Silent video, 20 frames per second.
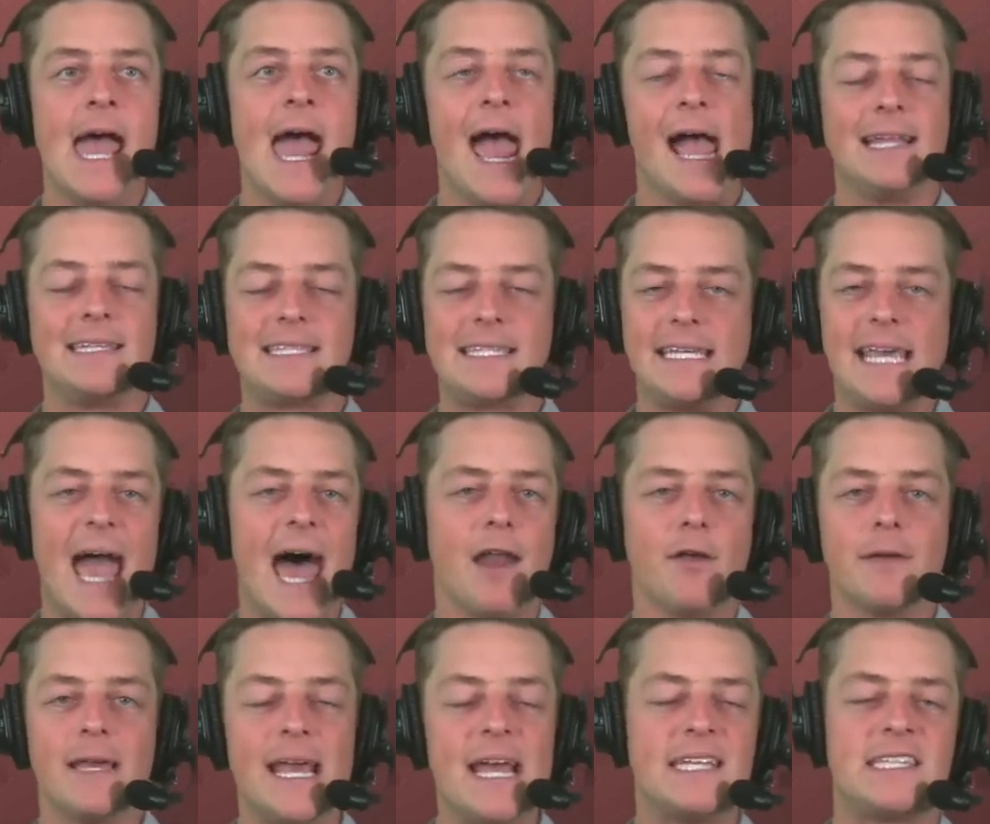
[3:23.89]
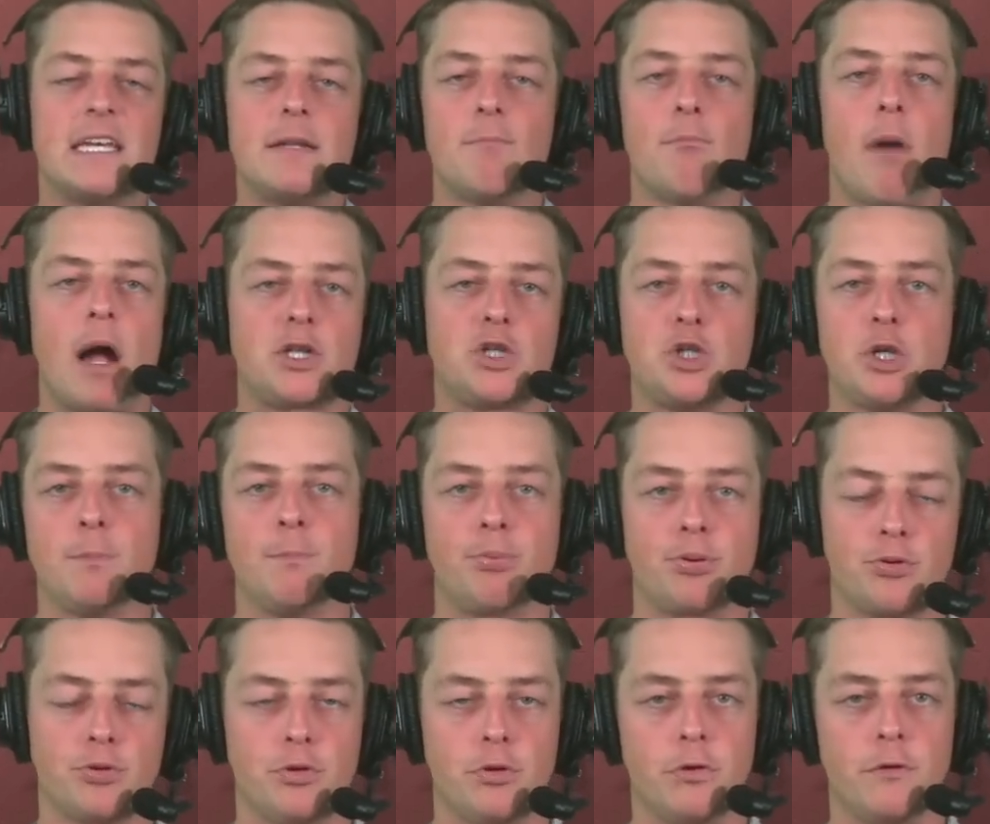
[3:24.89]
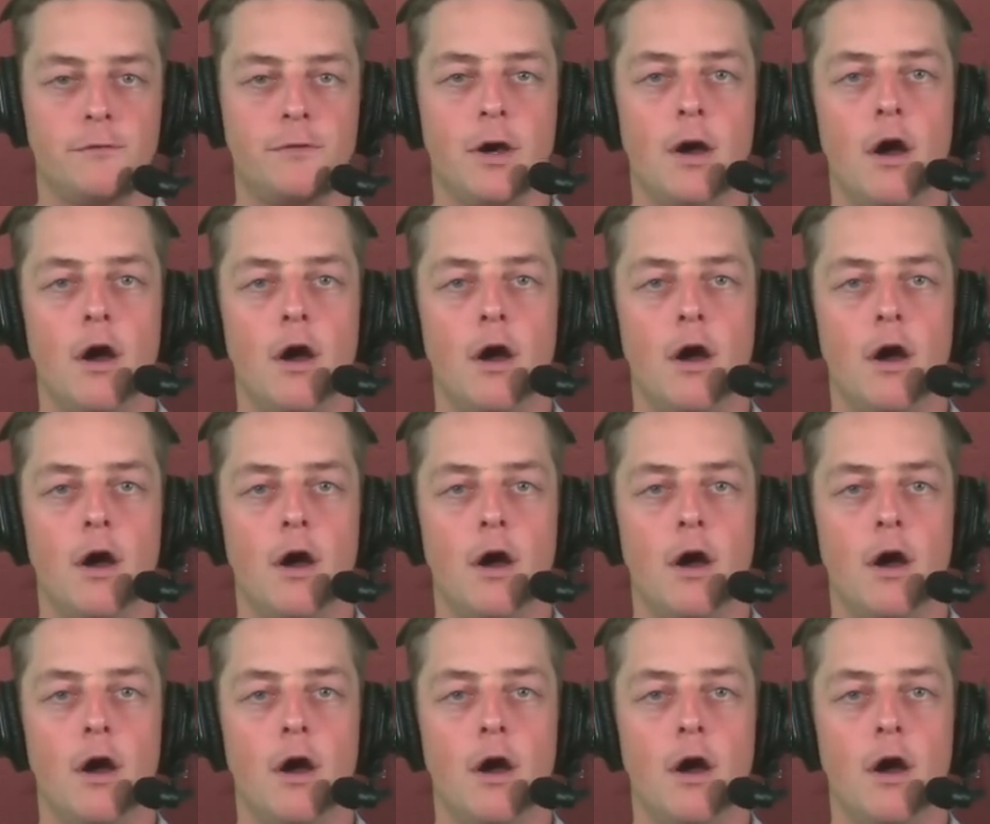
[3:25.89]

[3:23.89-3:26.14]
And Seattle isn't much improved